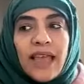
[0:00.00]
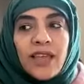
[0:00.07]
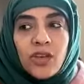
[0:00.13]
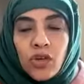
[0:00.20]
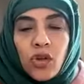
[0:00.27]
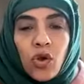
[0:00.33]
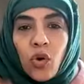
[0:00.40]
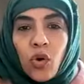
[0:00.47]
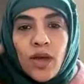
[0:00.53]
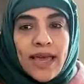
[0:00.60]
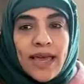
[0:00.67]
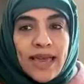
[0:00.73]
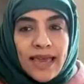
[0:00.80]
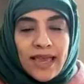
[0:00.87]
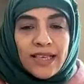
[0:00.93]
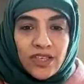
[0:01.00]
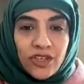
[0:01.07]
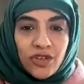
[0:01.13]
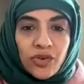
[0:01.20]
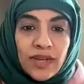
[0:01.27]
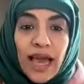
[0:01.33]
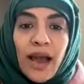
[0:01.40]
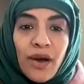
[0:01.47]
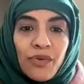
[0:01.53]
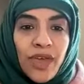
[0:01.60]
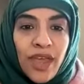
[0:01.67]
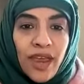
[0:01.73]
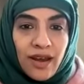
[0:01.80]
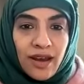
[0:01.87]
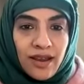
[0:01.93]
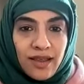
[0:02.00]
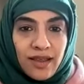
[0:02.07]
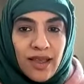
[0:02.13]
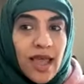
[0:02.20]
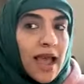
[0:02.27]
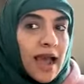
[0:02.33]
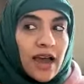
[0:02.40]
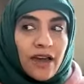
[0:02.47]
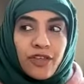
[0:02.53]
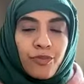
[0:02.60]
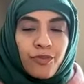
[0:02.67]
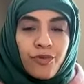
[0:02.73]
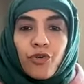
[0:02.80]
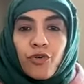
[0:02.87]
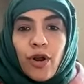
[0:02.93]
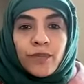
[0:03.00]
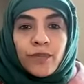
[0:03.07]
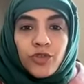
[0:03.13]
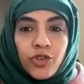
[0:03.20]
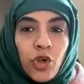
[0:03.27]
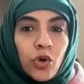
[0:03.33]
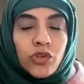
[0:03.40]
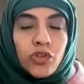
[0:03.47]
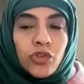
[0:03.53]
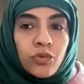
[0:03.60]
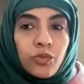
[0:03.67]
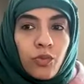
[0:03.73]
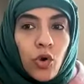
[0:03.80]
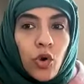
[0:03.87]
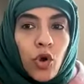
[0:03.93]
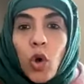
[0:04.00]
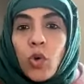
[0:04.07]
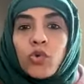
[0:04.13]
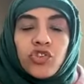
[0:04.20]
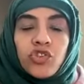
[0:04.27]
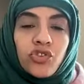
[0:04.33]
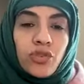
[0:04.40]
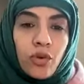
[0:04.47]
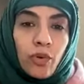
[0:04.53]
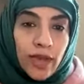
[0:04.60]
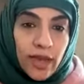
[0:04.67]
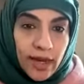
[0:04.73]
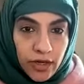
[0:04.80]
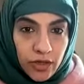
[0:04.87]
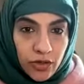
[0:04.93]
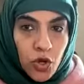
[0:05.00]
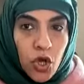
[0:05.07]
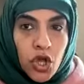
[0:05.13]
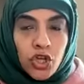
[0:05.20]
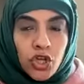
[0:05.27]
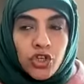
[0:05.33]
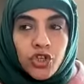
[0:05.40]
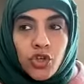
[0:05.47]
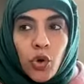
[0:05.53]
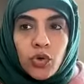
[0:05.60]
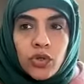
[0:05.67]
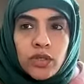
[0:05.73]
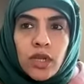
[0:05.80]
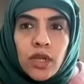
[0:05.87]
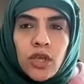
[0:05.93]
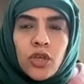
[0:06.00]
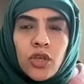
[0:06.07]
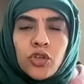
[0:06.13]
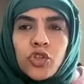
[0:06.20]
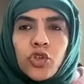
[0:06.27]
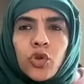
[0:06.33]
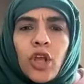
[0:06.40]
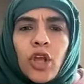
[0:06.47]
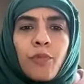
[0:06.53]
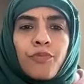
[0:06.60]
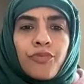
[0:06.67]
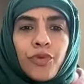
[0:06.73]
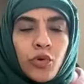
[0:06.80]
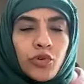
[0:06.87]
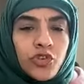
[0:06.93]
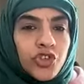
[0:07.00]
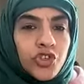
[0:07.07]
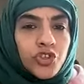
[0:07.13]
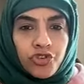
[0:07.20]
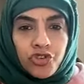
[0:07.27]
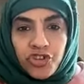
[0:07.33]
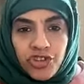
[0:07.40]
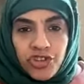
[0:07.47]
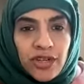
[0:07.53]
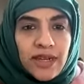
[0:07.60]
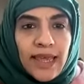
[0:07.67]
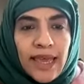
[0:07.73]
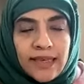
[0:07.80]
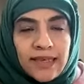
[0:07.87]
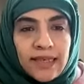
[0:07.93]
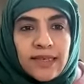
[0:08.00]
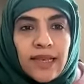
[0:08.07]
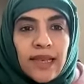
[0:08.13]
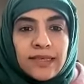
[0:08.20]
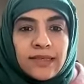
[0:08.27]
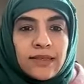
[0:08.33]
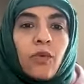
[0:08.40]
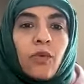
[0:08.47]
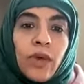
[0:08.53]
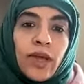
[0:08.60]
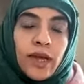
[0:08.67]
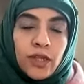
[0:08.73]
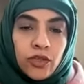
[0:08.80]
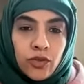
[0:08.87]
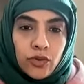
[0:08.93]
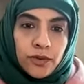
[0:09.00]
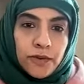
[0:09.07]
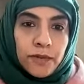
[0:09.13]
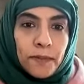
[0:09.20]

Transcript: I know it's not out there. Other programs don't coach the way I do. Don't approach nutrition and exercise the way I do.